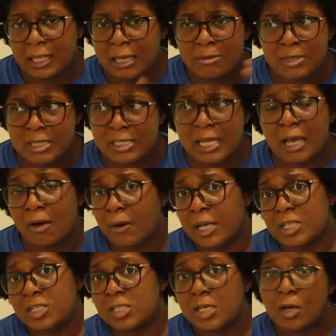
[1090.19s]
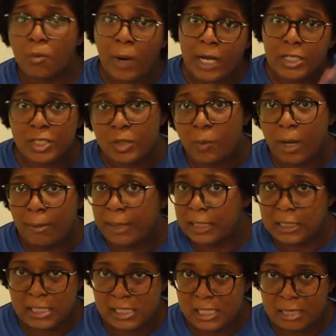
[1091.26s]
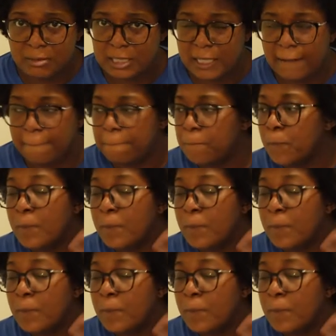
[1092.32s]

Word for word: They were just like, okay, she's a good writer. She can write about this type of shit.